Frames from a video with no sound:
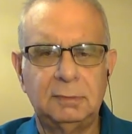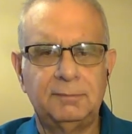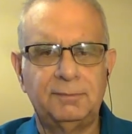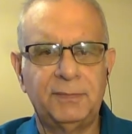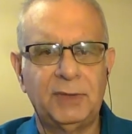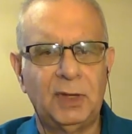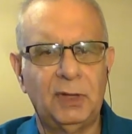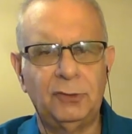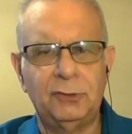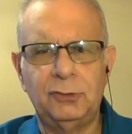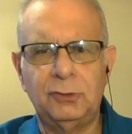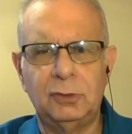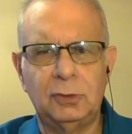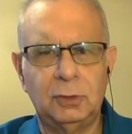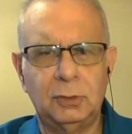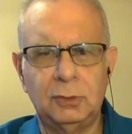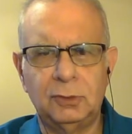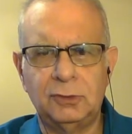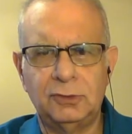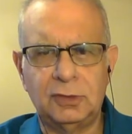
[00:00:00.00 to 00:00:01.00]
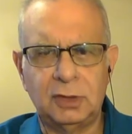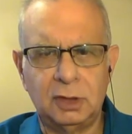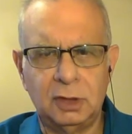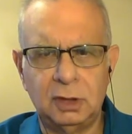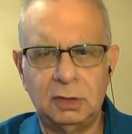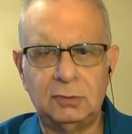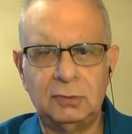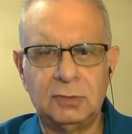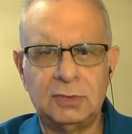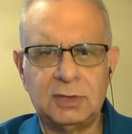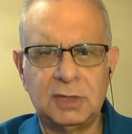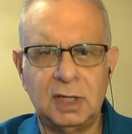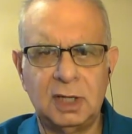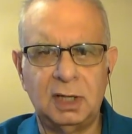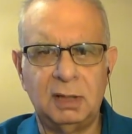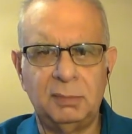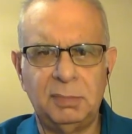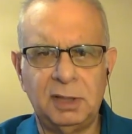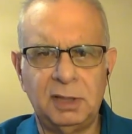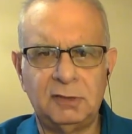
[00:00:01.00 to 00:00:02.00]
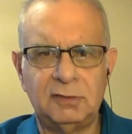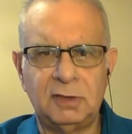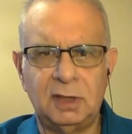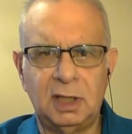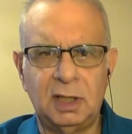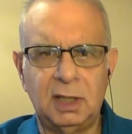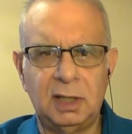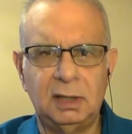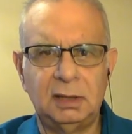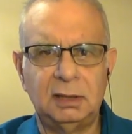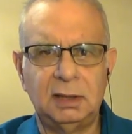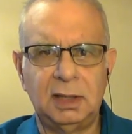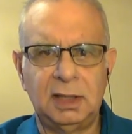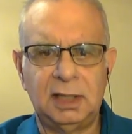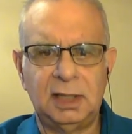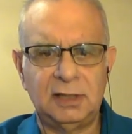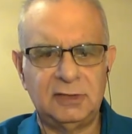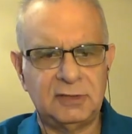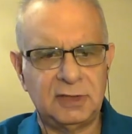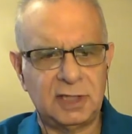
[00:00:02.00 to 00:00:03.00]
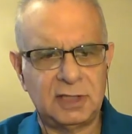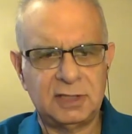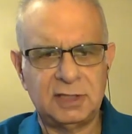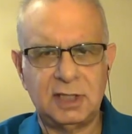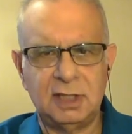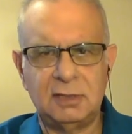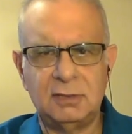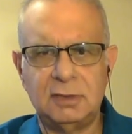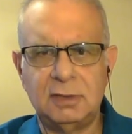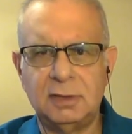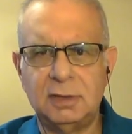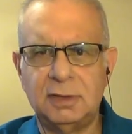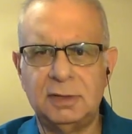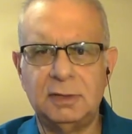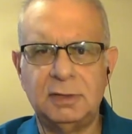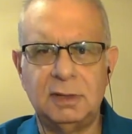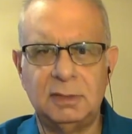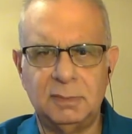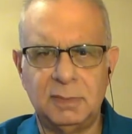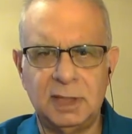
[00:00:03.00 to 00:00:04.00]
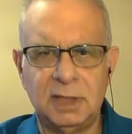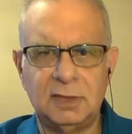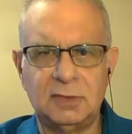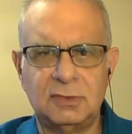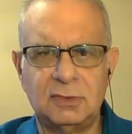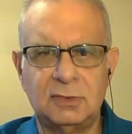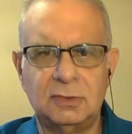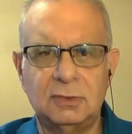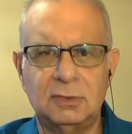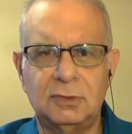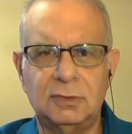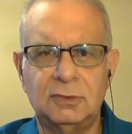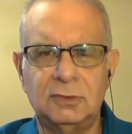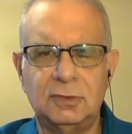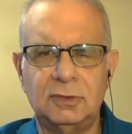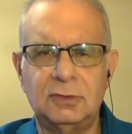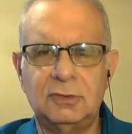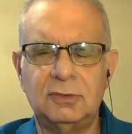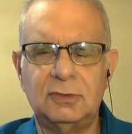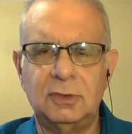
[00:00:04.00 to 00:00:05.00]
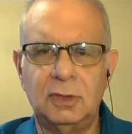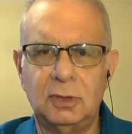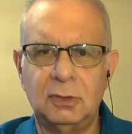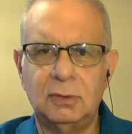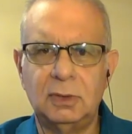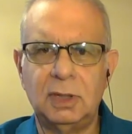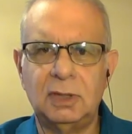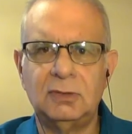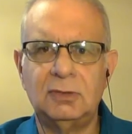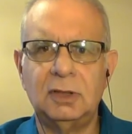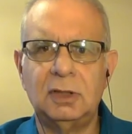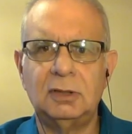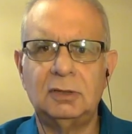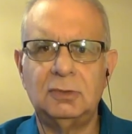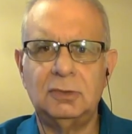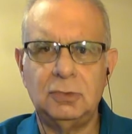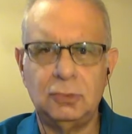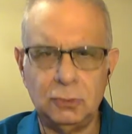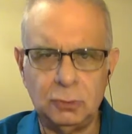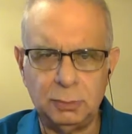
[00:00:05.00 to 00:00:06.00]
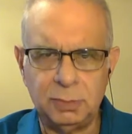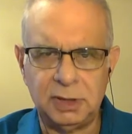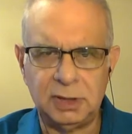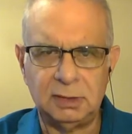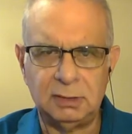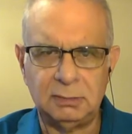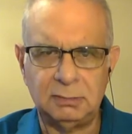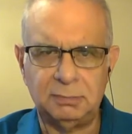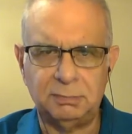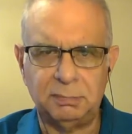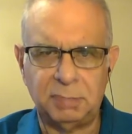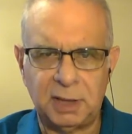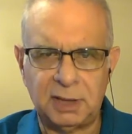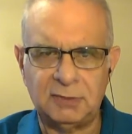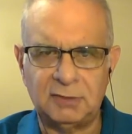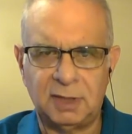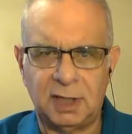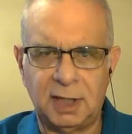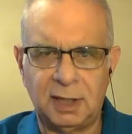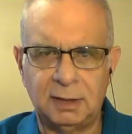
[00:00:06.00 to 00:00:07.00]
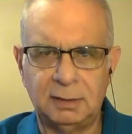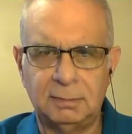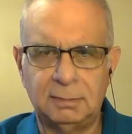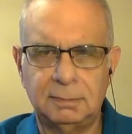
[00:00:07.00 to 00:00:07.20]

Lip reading: also known as a country style bass line, and as I said earlier, in many circles, it's known as a 2-beat bass line.